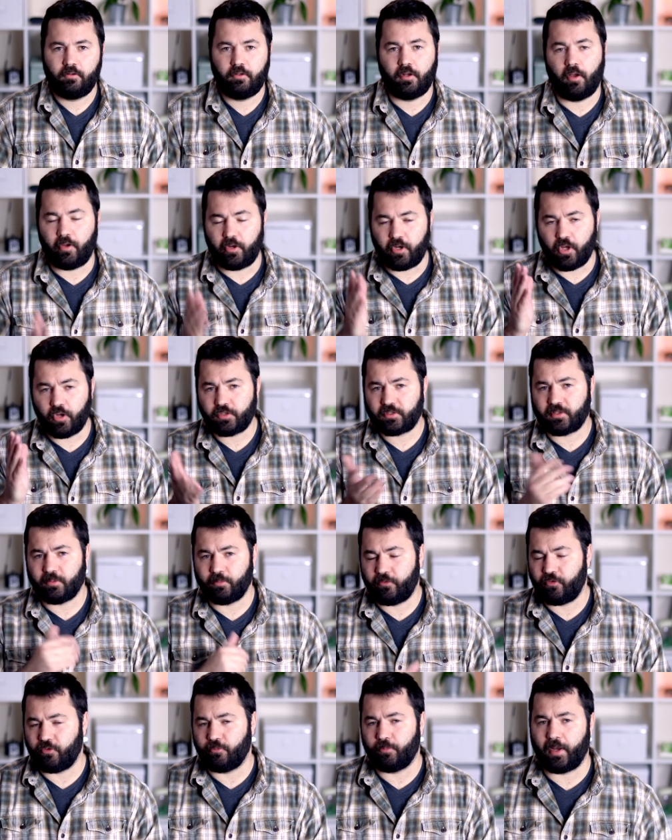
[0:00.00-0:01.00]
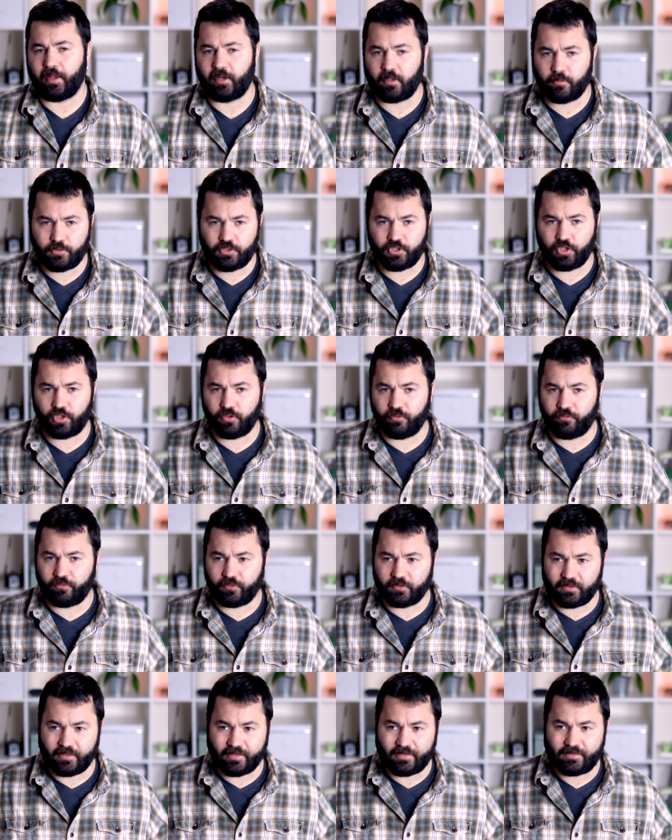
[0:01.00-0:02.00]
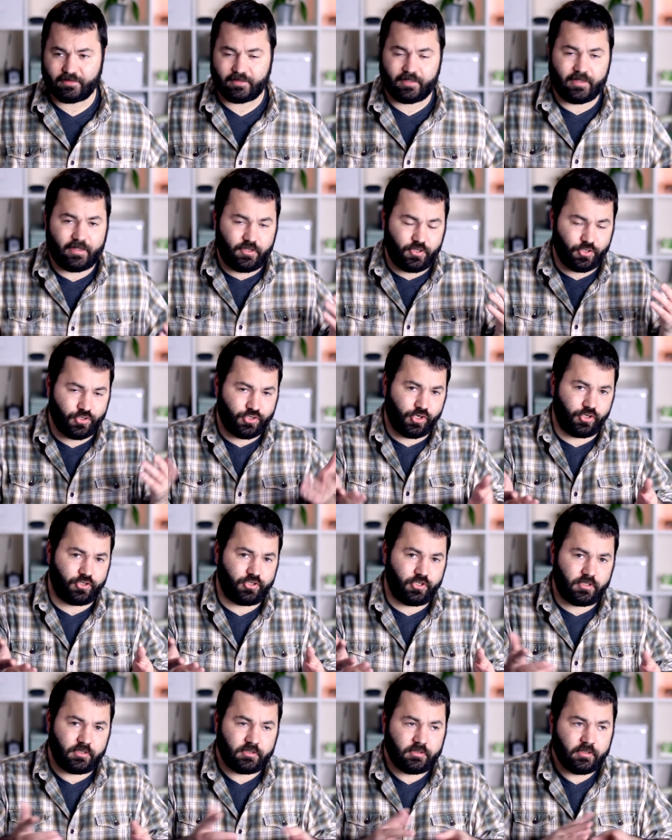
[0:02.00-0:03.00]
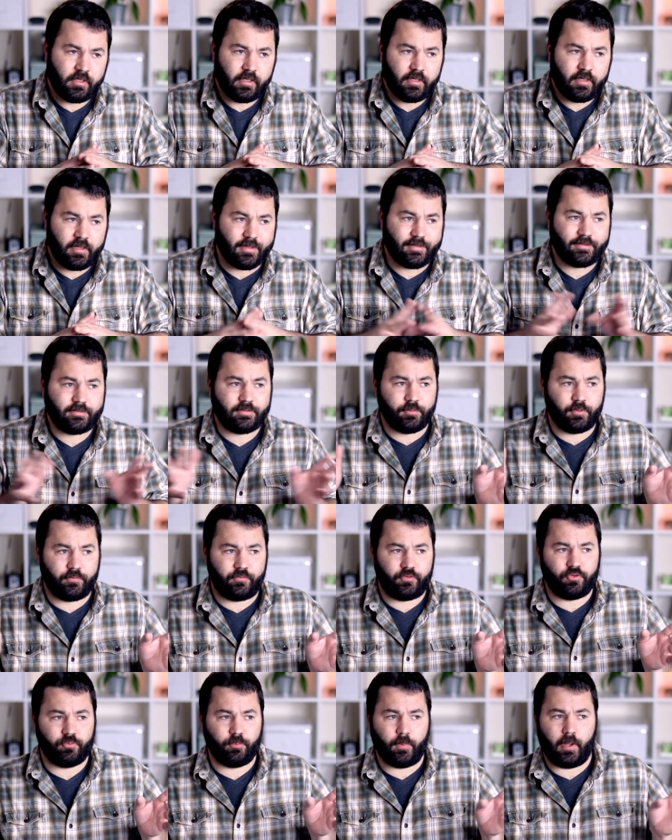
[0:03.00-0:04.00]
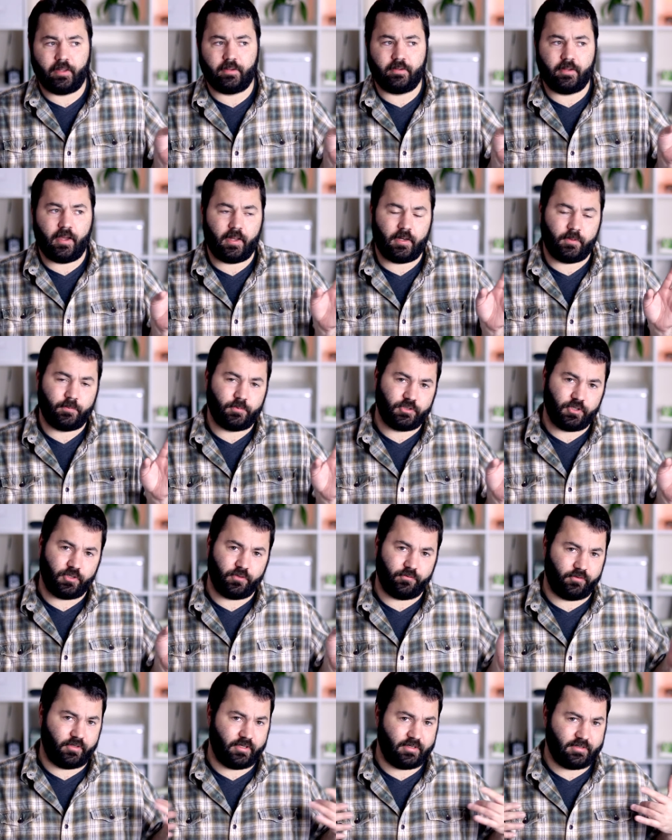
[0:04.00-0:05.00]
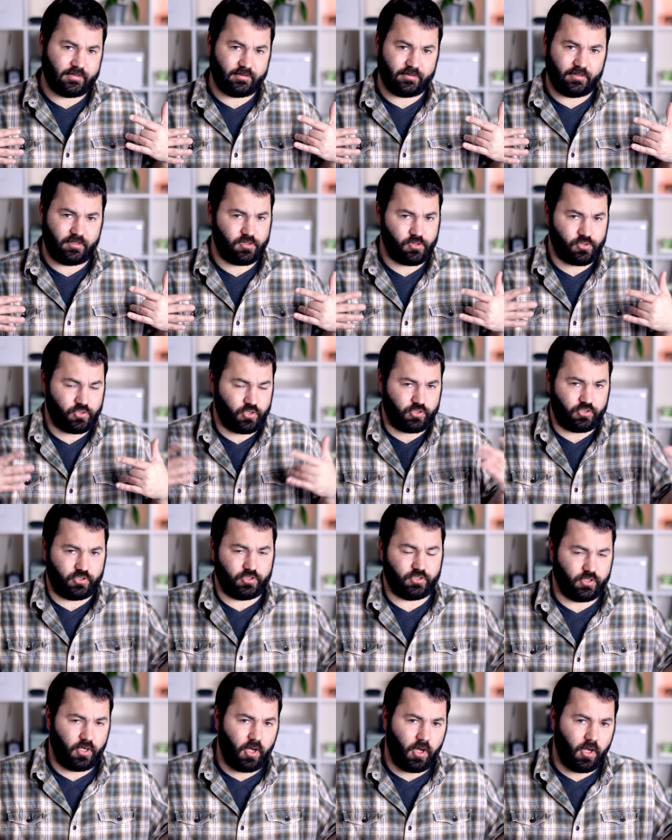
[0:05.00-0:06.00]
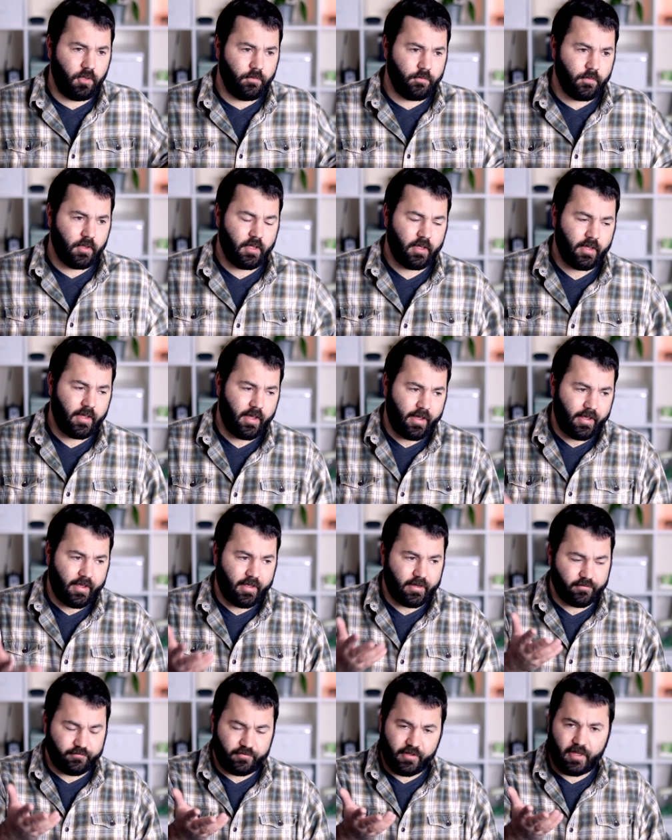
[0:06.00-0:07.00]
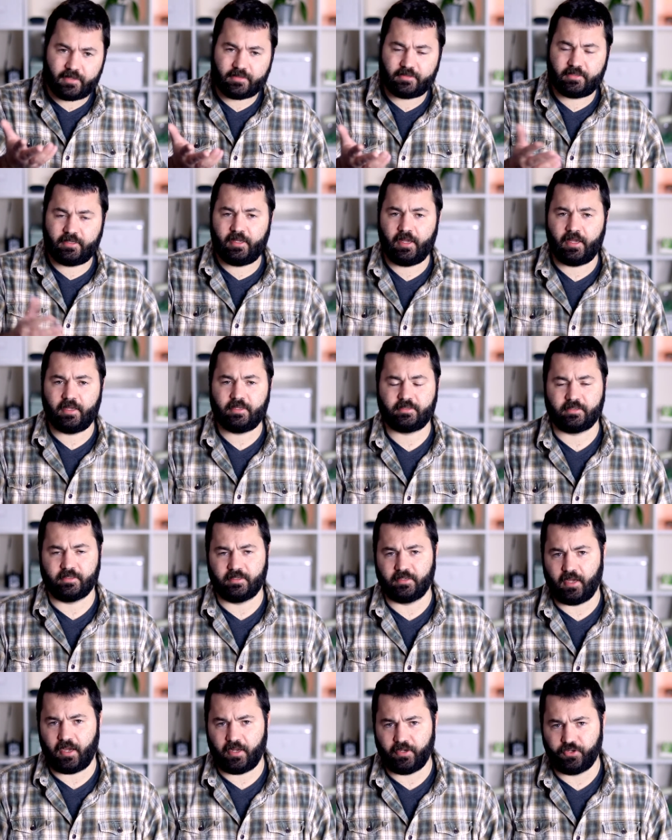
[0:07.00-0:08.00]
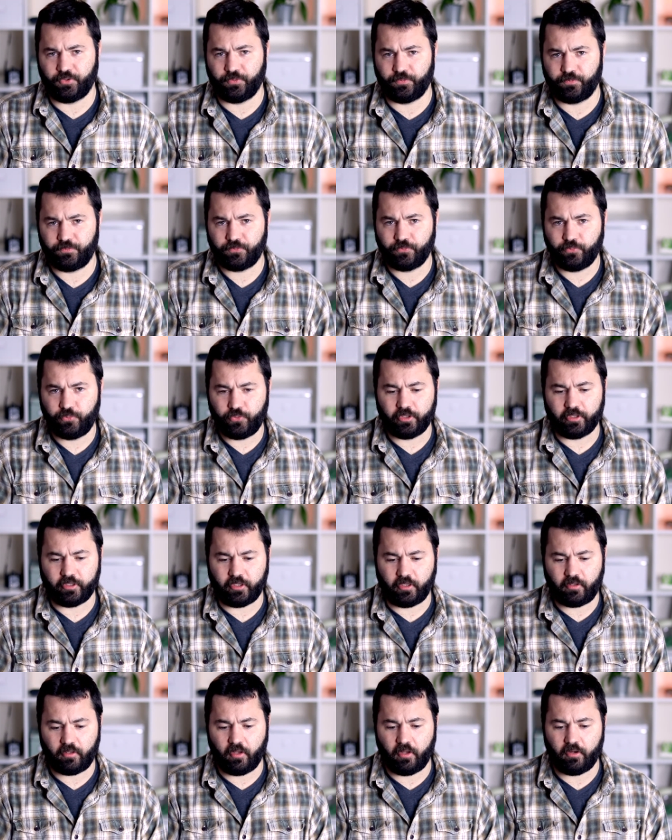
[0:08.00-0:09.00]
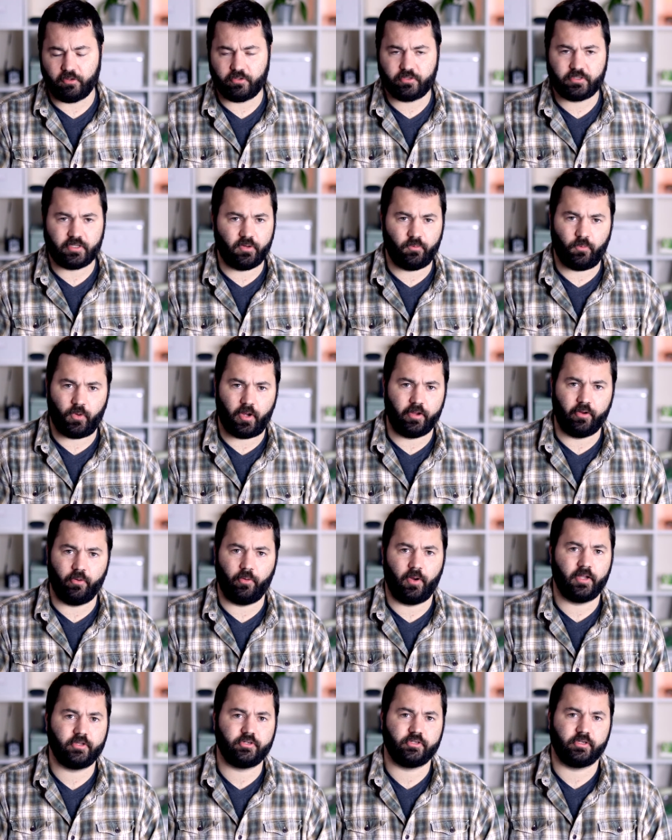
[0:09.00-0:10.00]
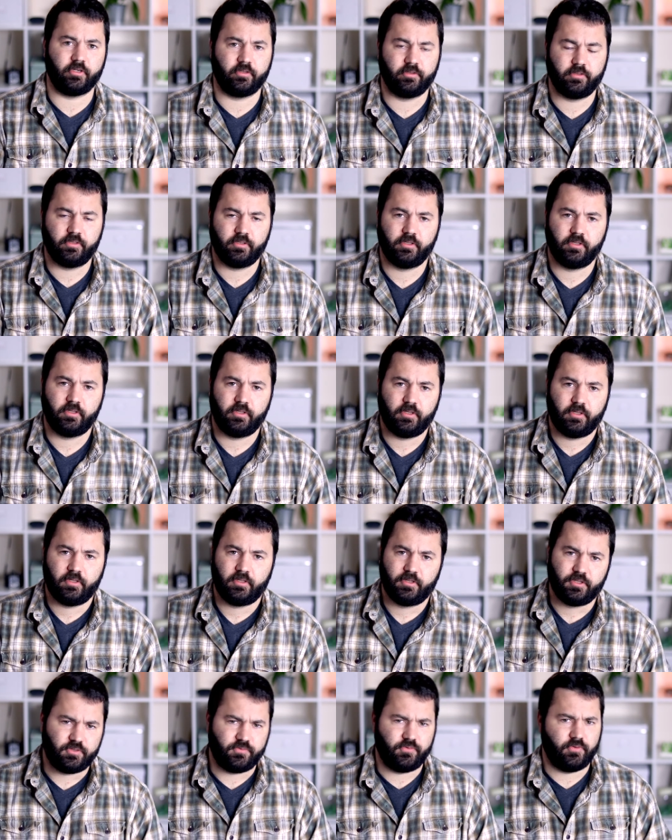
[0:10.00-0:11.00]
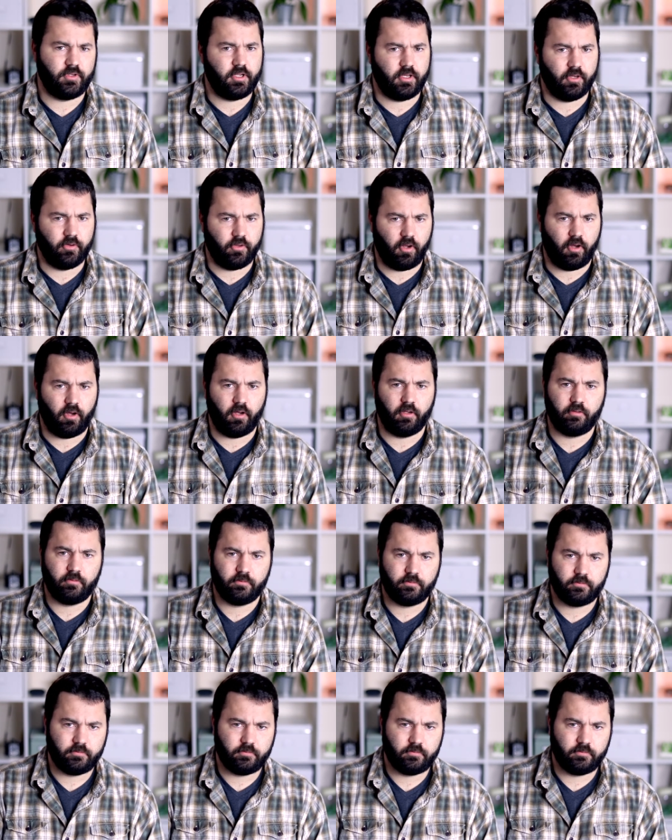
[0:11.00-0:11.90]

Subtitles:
Now I know some of you might observe Lent in your churches, and some of you might not observe Lent in your churches at all. And if that is the case, then I don't really understand why you're watching this video at all.